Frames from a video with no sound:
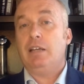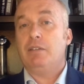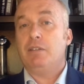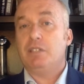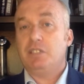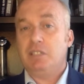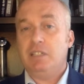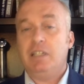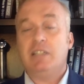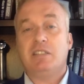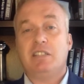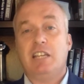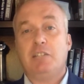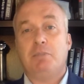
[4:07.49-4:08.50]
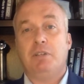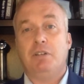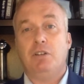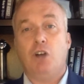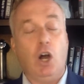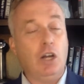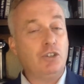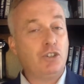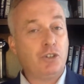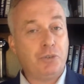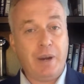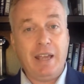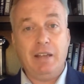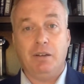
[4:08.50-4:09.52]
The city assessment
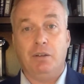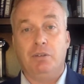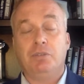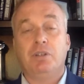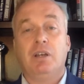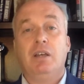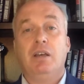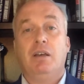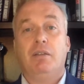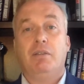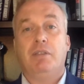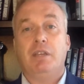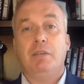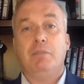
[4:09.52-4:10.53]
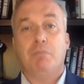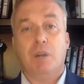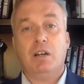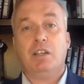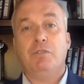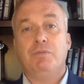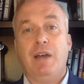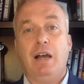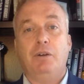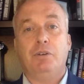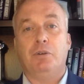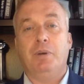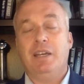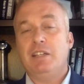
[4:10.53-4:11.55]
trails the market
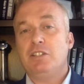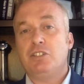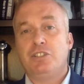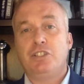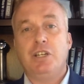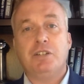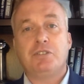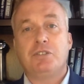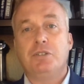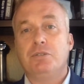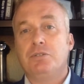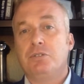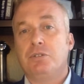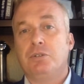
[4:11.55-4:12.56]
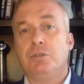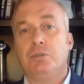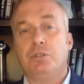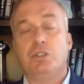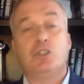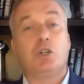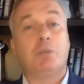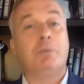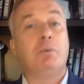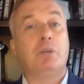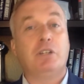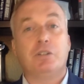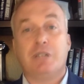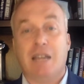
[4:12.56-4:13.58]
value and is just used to determine
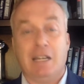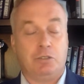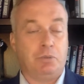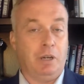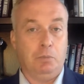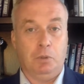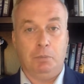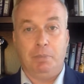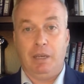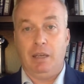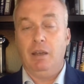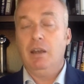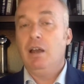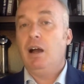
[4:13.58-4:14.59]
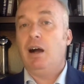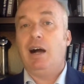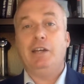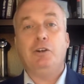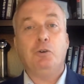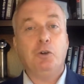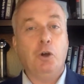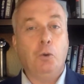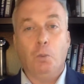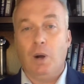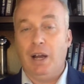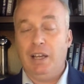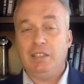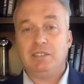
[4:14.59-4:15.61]
what your tax rate will be. I don't know
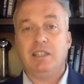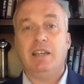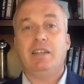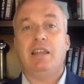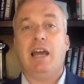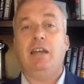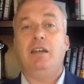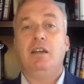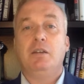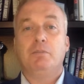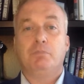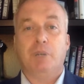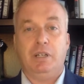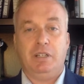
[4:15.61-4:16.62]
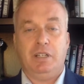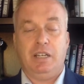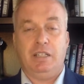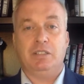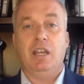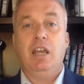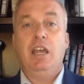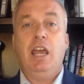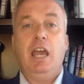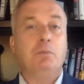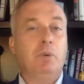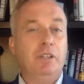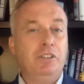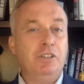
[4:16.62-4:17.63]
why it's like that, but it is.
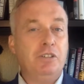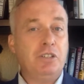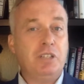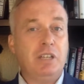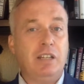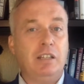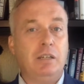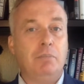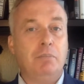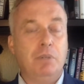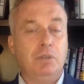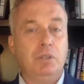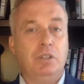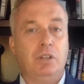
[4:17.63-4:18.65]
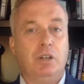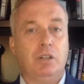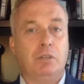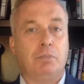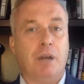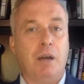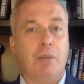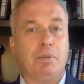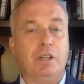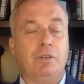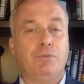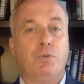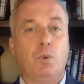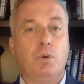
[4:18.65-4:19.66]
And when you're selling $1 million
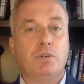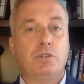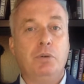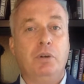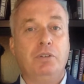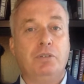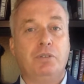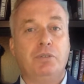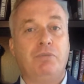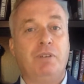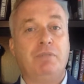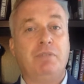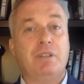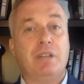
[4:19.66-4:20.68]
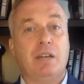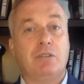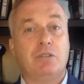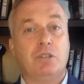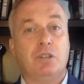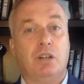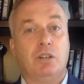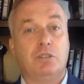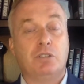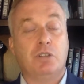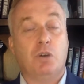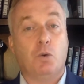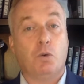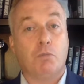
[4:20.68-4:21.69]
property for $250,000
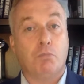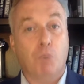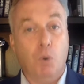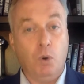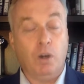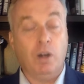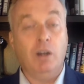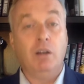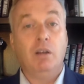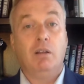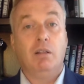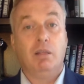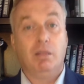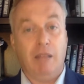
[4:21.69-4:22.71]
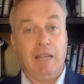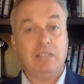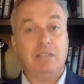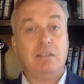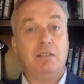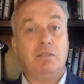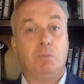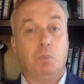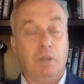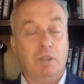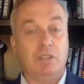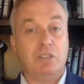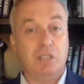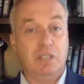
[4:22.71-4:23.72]
or more, less than
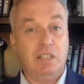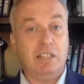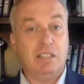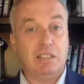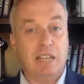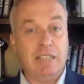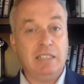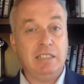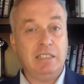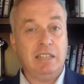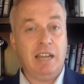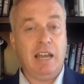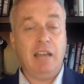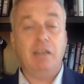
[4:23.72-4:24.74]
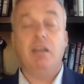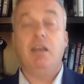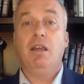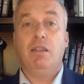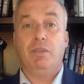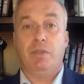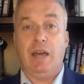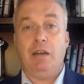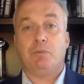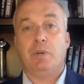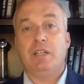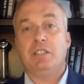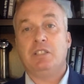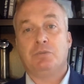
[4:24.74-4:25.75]
what the city assesses it at, that
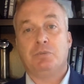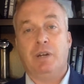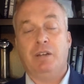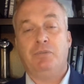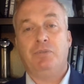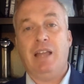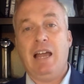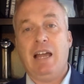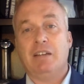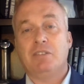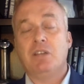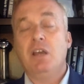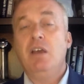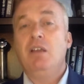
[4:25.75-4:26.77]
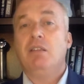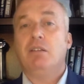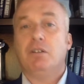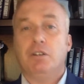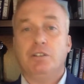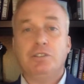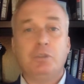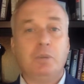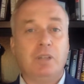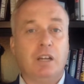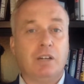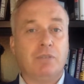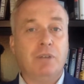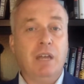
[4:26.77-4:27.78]
raises red flags. There are also a
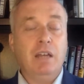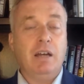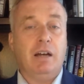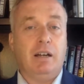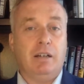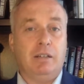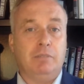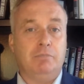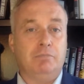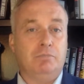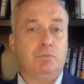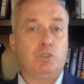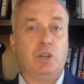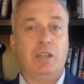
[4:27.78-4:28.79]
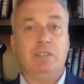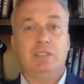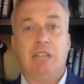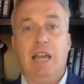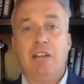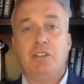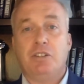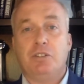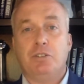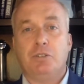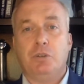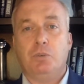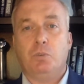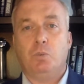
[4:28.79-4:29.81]
lot of
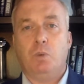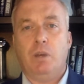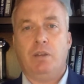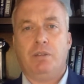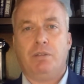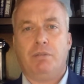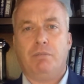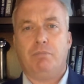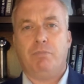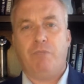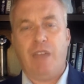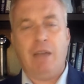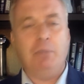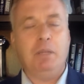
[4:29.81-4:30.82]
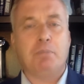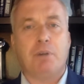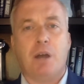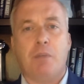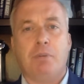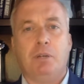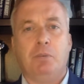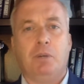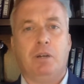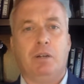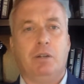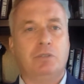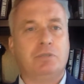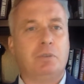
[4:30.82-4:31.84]
transactions with family property where it
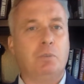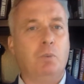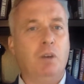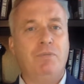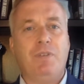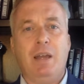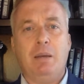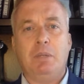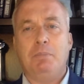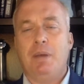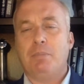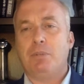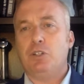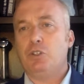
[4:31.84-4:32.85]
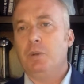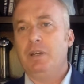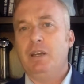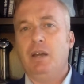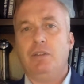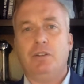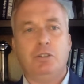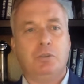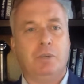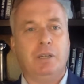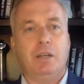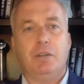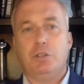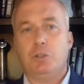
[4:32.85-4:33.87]
goes from one family member to another, to
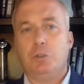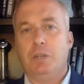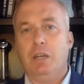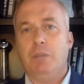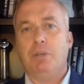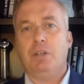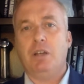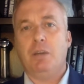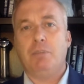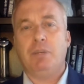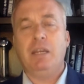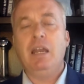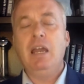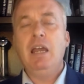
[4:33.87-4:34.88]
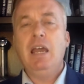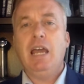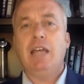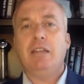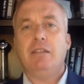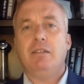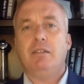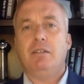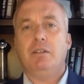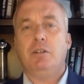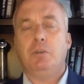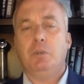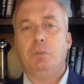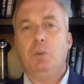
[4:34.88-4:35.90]
another, to a numbered company. And, you
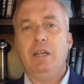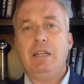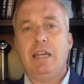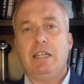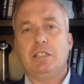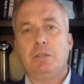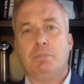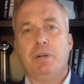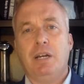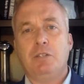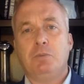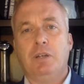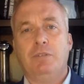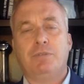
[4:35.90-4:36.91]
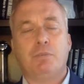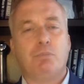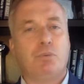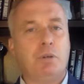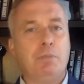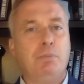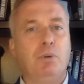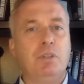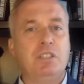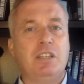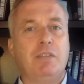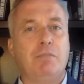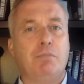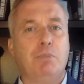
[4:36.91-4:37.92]
know, in one case, the price went from
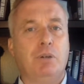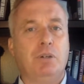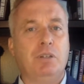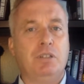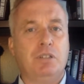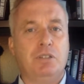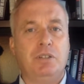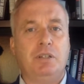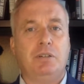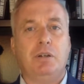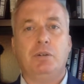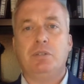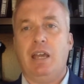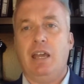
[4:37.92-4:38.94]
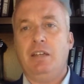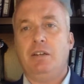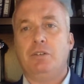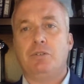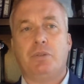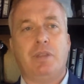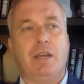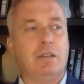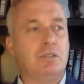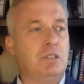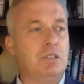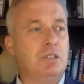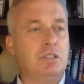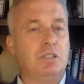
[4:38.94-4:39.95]
$3.7 million to zero to $800,000
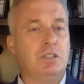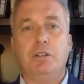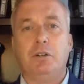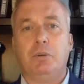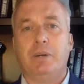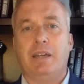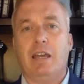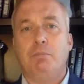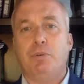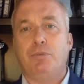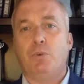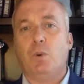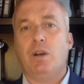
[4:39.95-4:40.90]
to zero again before